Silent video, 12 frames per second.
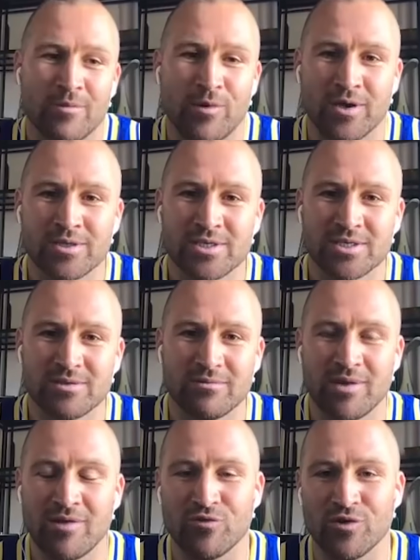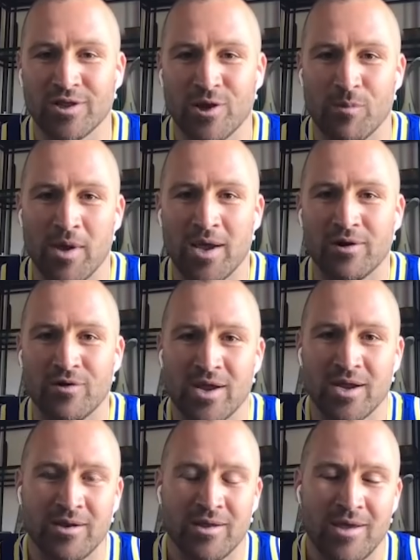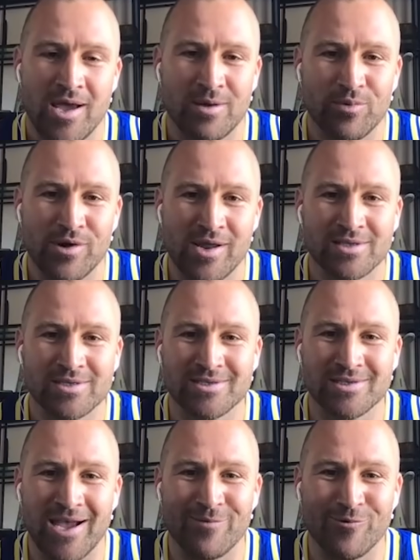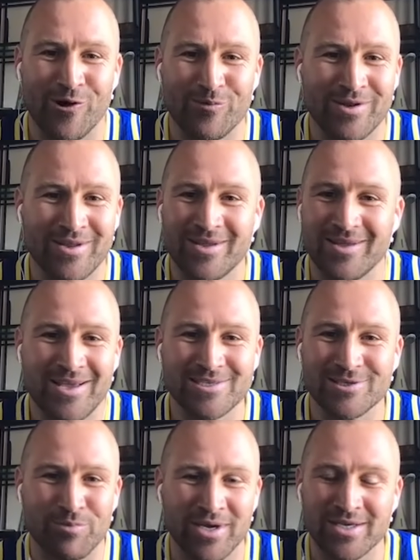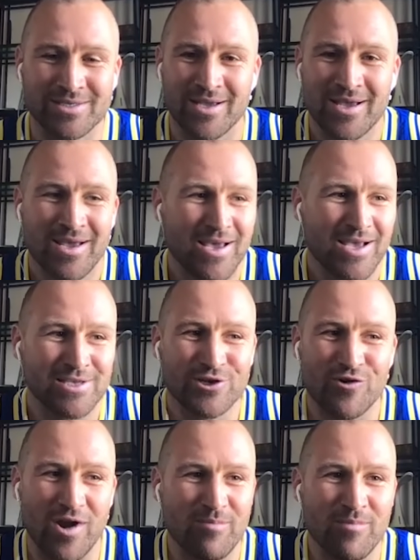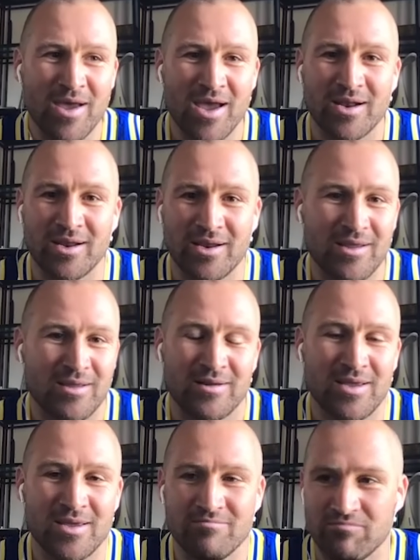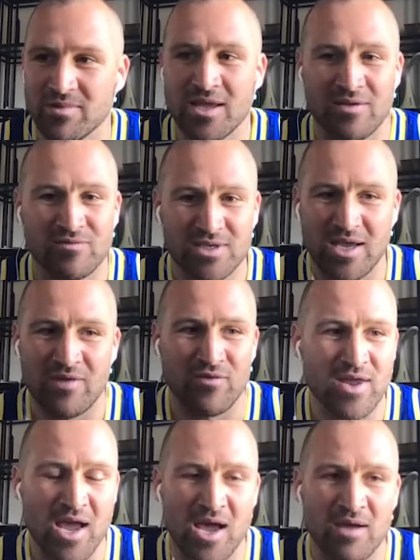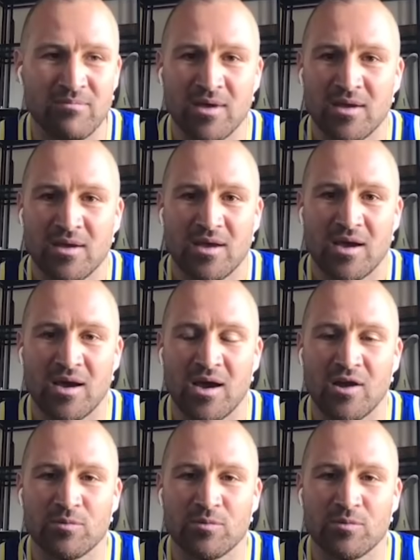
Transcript: I just never really got my head around how to pronounce his name right, but he, he's a beast. He's a great man, and, and he gives every game uh, one hundred